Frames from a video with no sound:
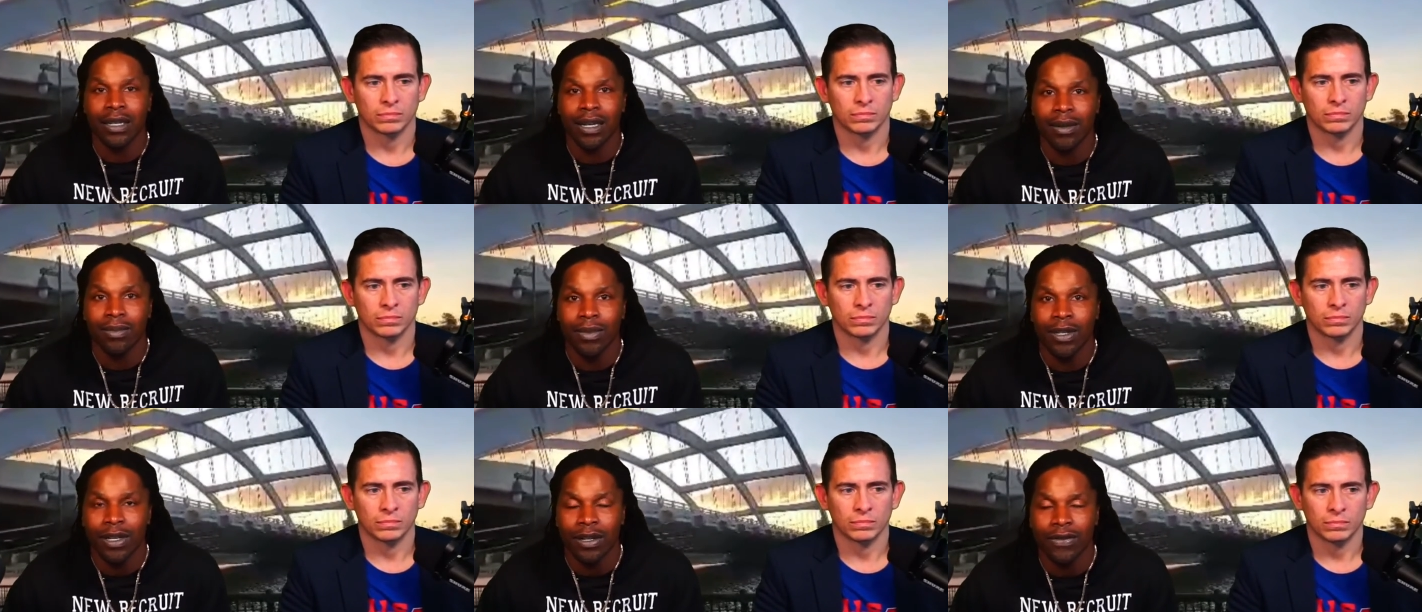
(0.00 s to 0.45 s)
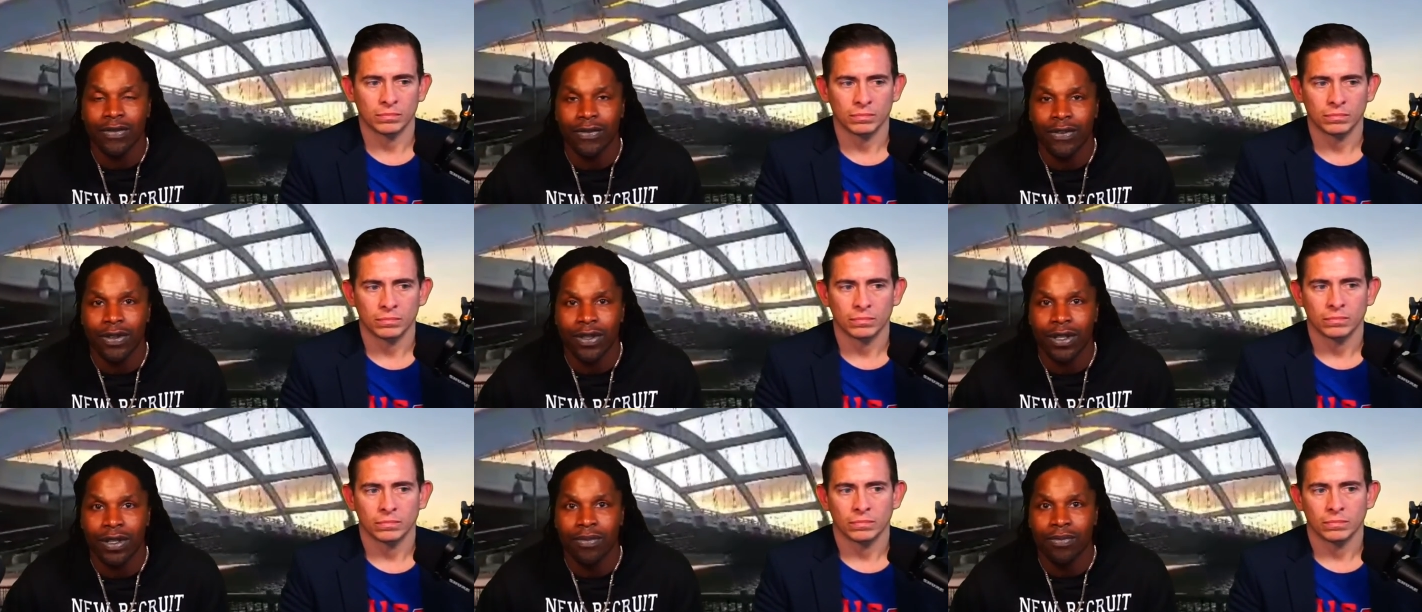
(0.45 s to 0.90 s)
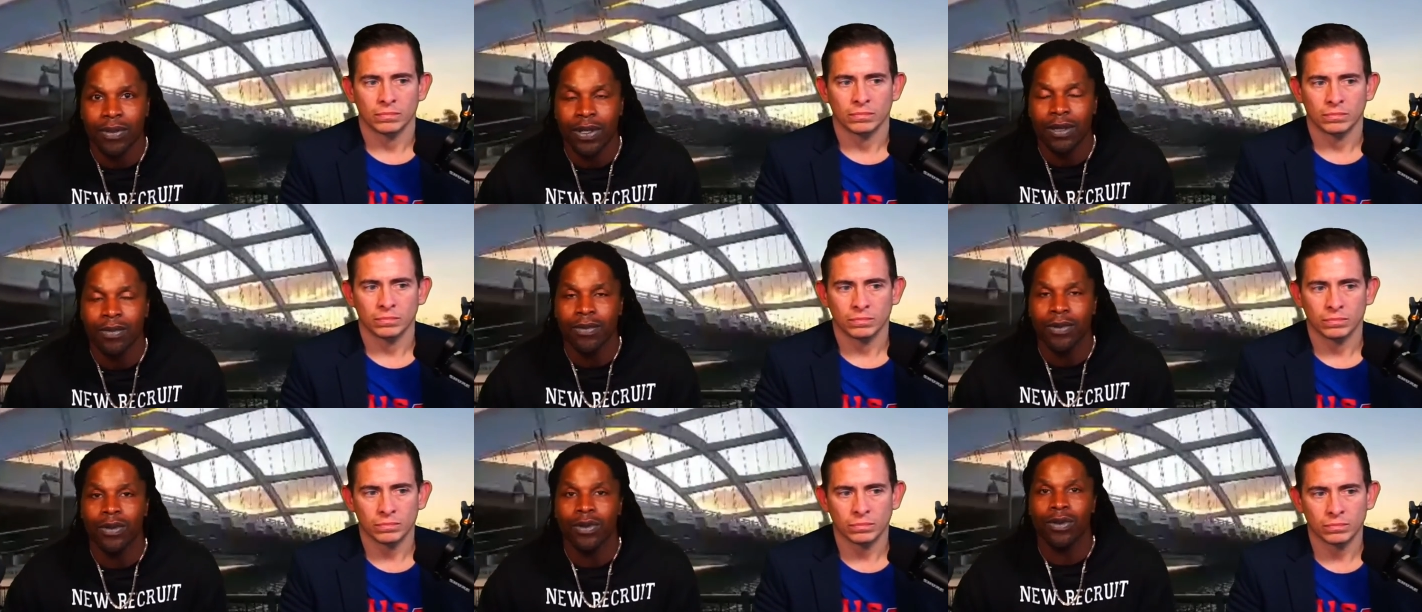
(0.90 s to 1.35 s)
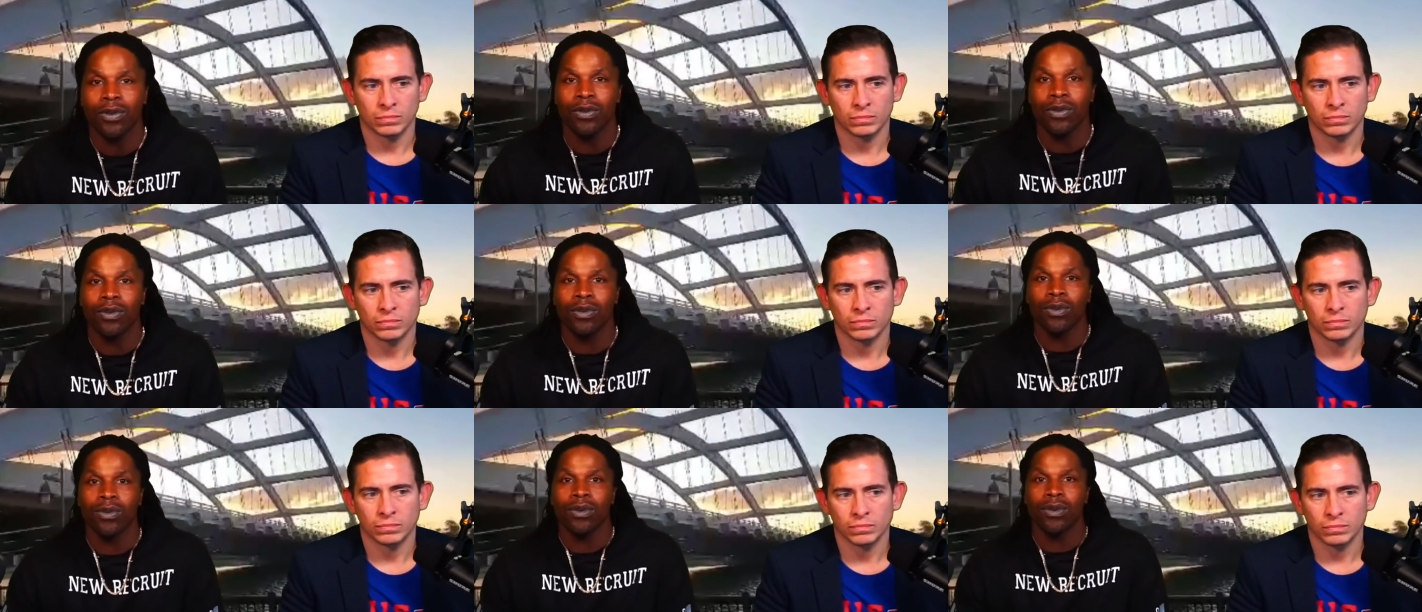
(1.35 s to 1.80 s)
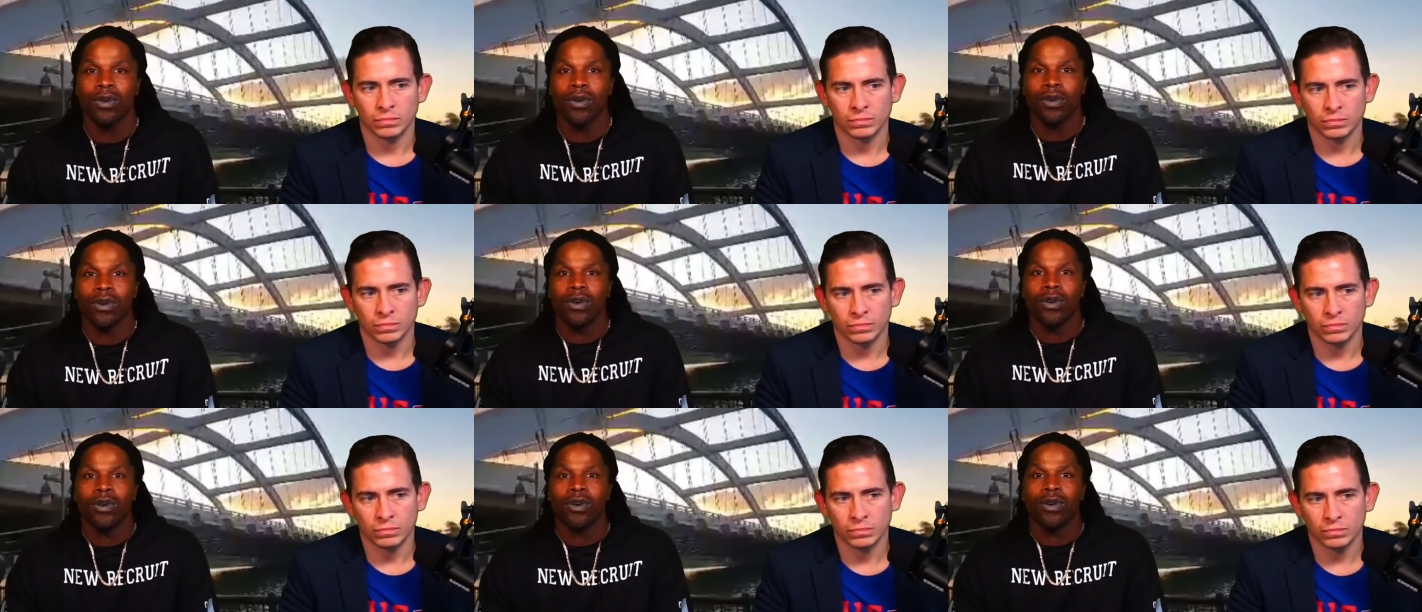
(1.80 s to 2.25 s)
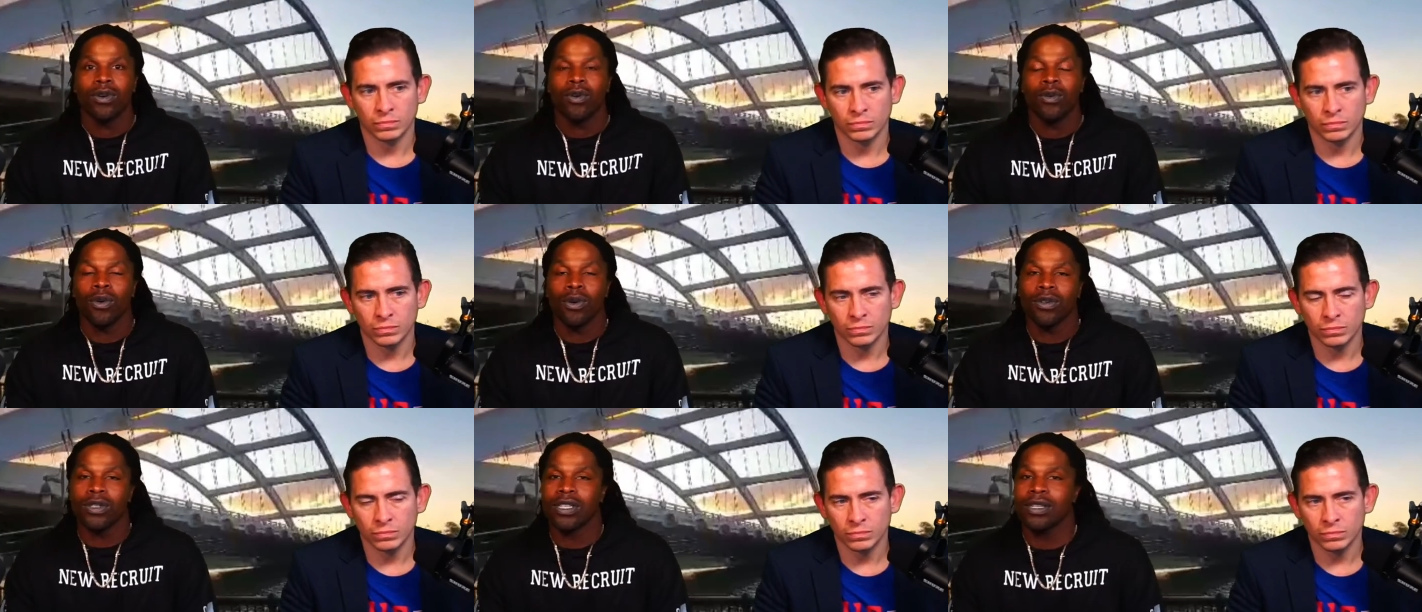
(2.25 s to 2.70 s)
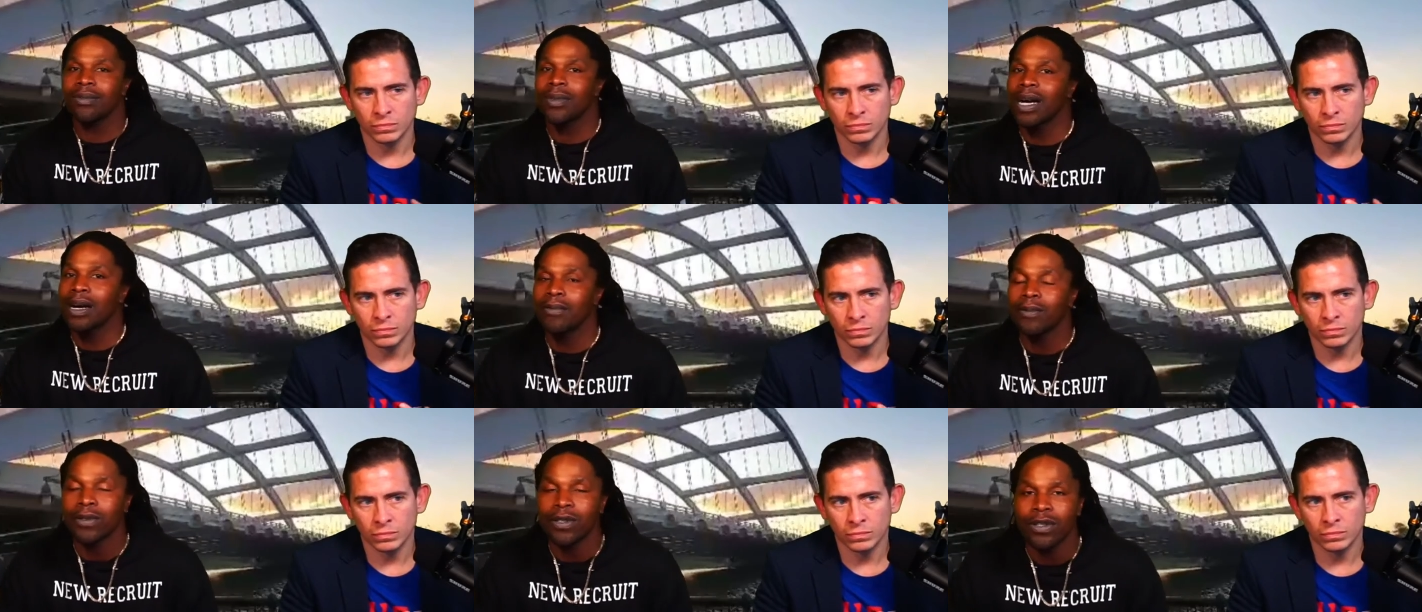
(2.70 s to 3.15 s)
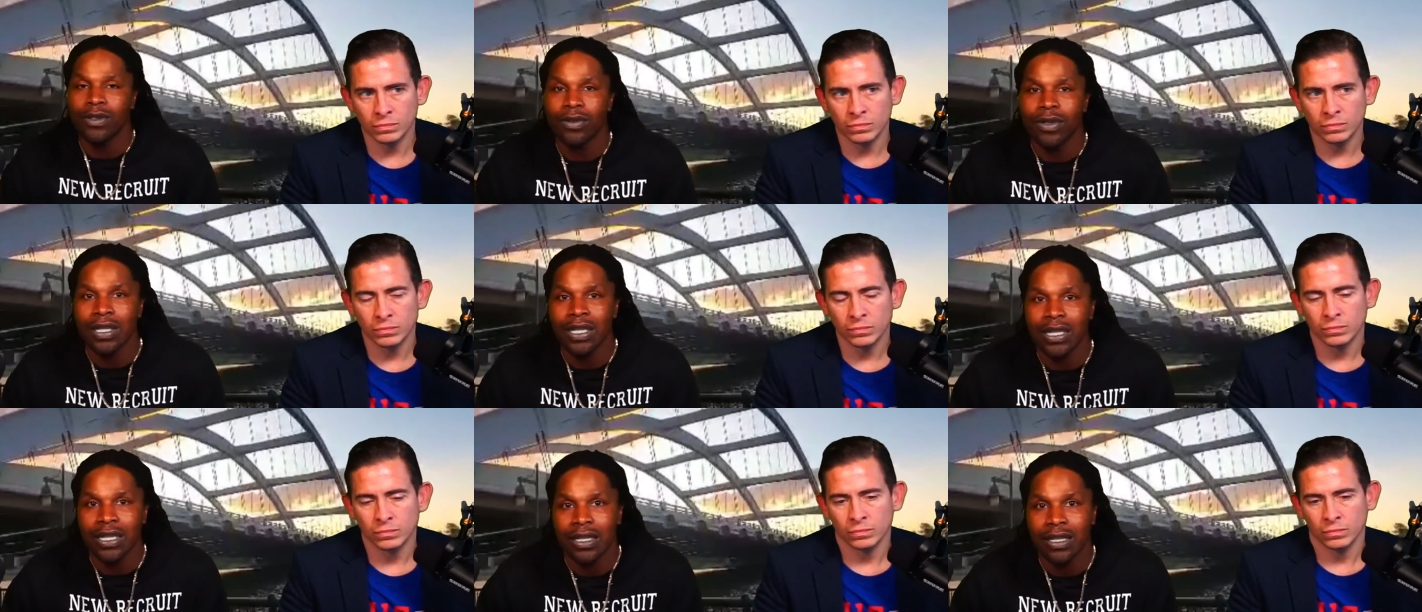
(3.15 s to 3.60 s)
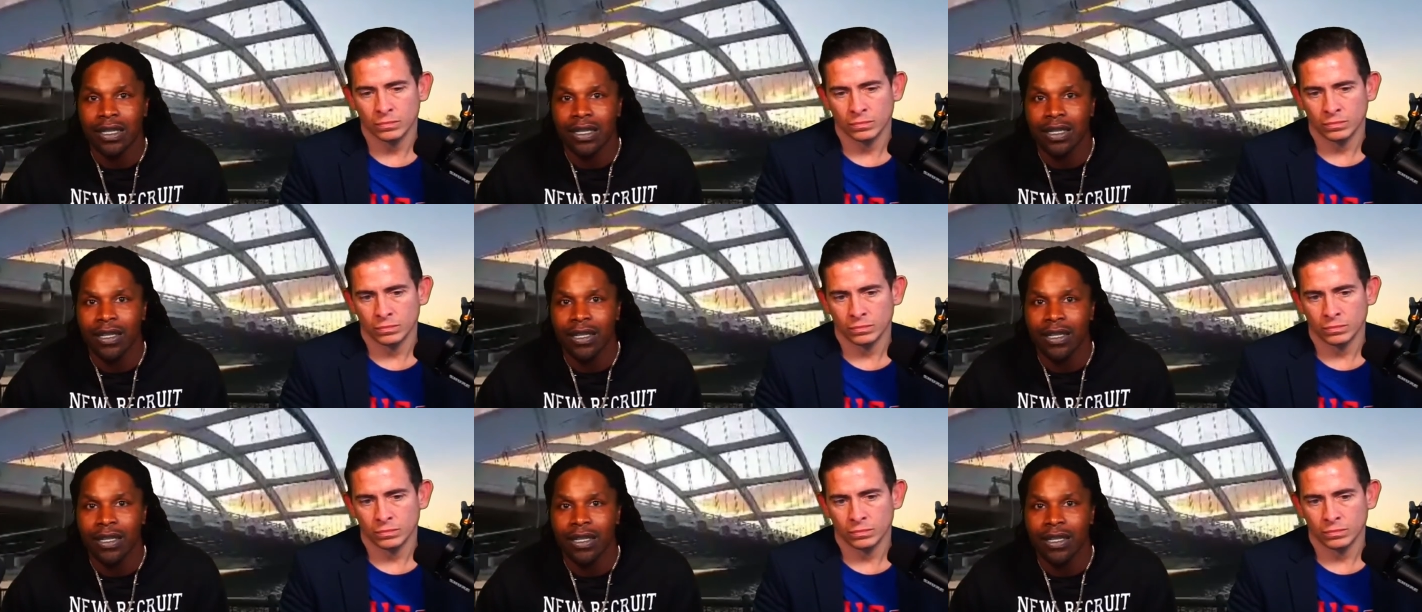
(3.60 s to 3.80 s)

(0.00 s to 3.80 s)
Speaker 1: I'm looking for some people who want some opportunities.